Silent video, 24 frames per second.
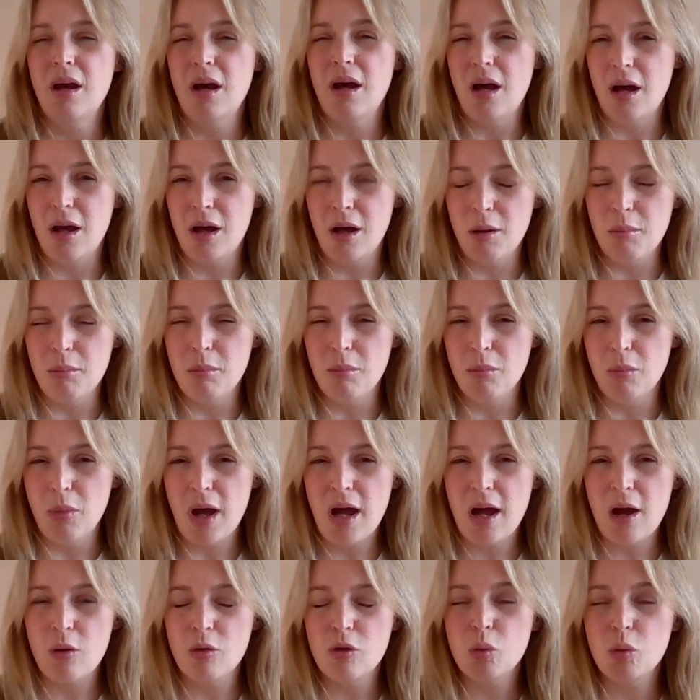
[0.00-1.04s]

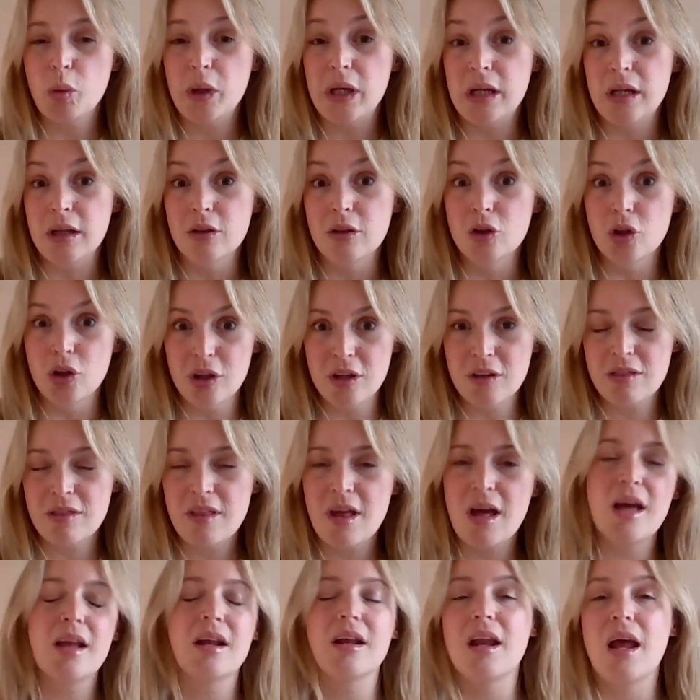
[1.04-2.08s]
How do we look at
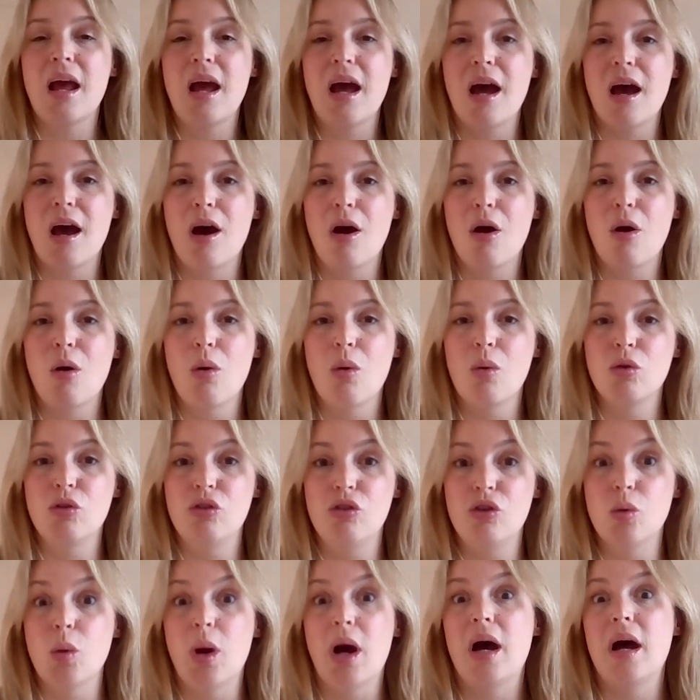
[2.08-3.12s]
that, and how
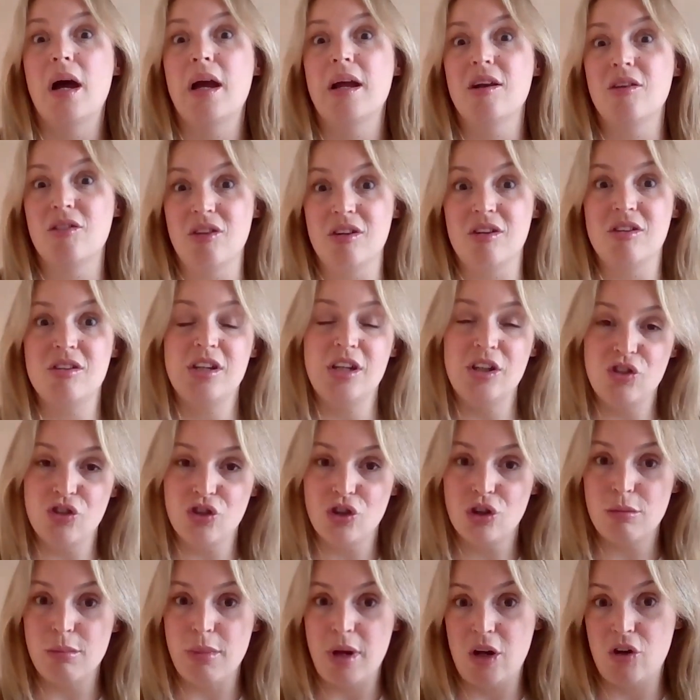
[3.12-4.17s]
do I, as a
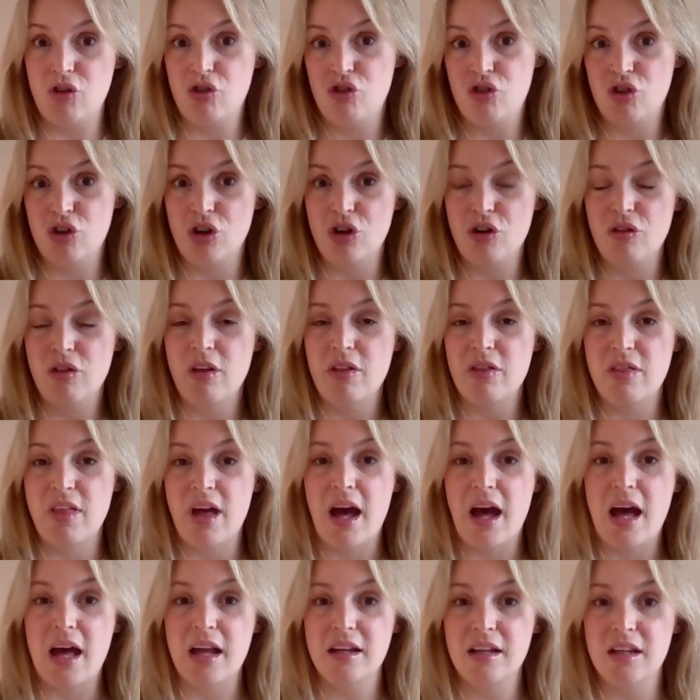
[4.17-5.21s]
teacher, make sure that
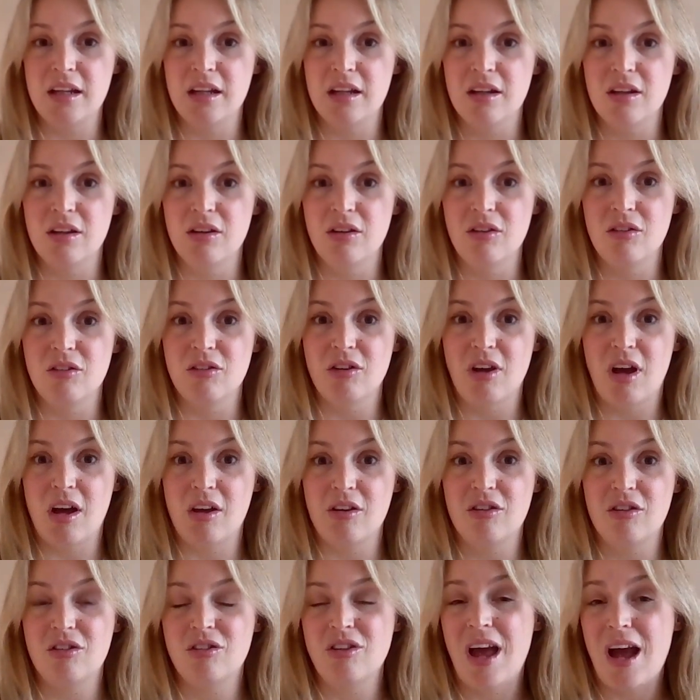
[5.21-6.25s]
that is a
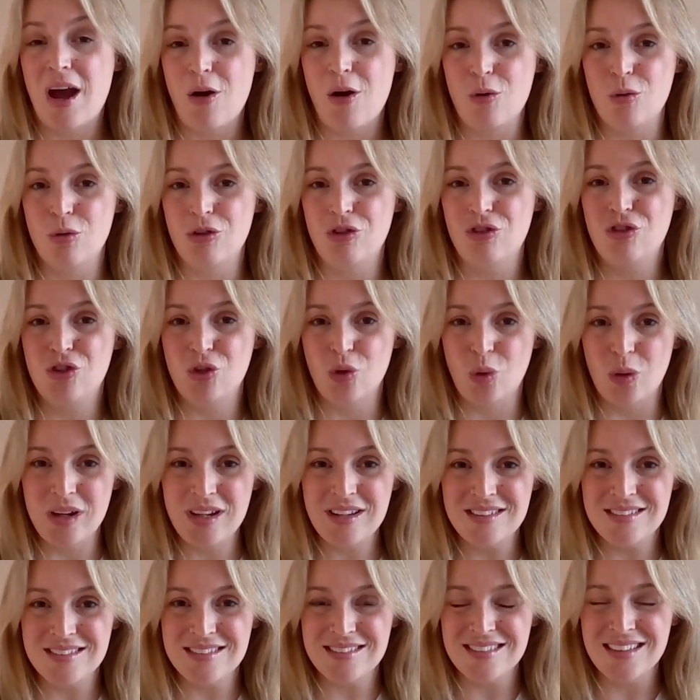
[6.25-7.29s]
sound
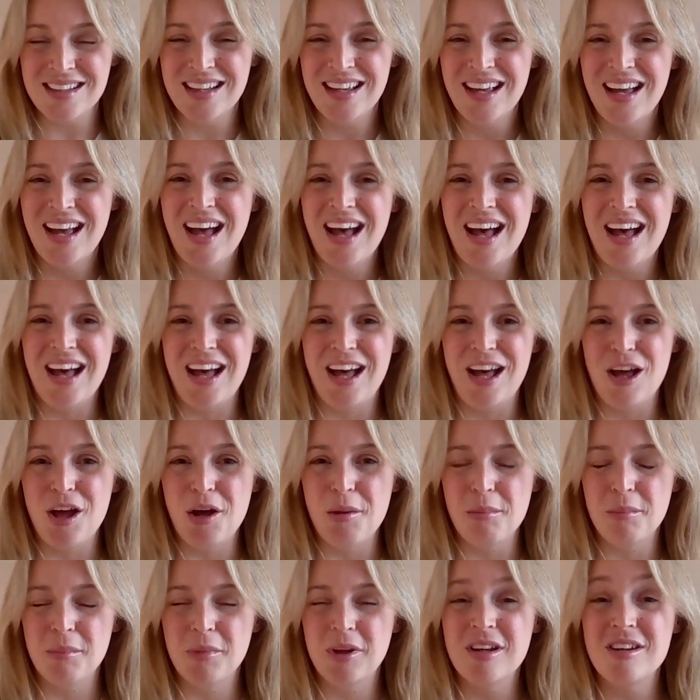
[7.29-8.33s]
choice?
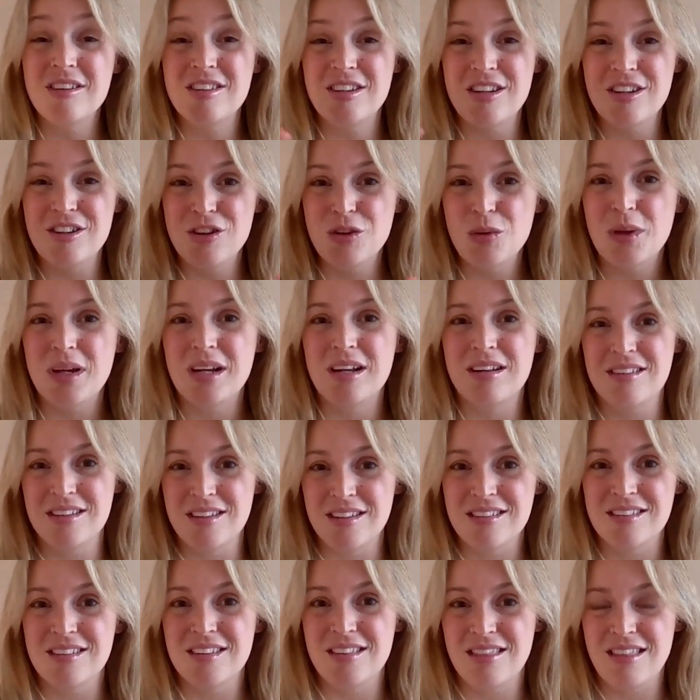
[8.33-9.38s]
Continuing
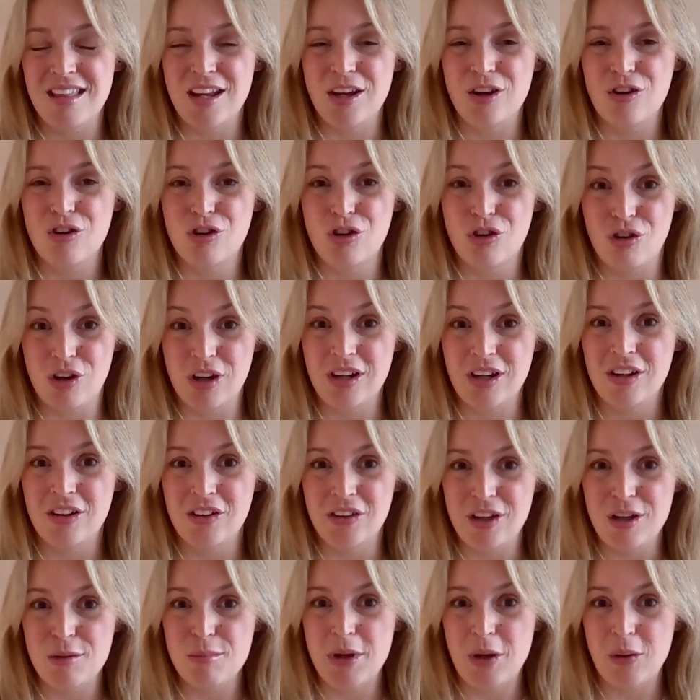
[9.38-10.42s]
to think
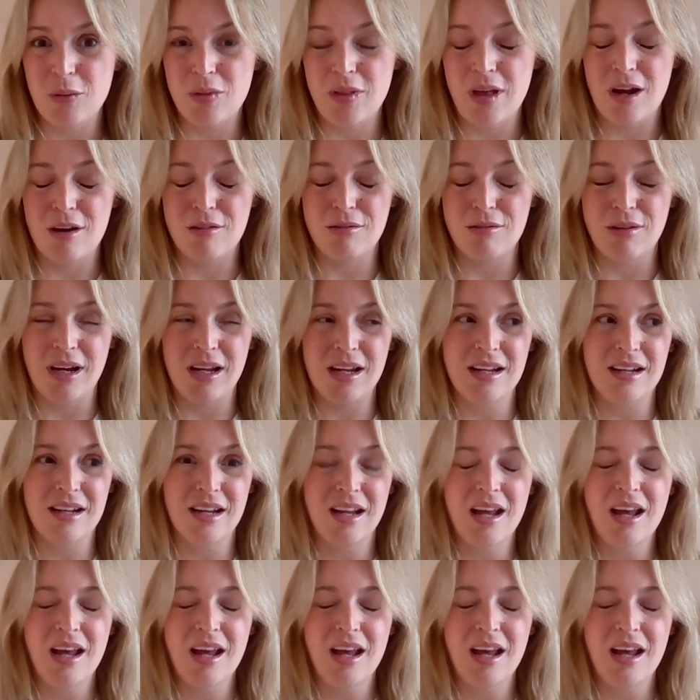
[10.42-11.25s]
critically about that, right?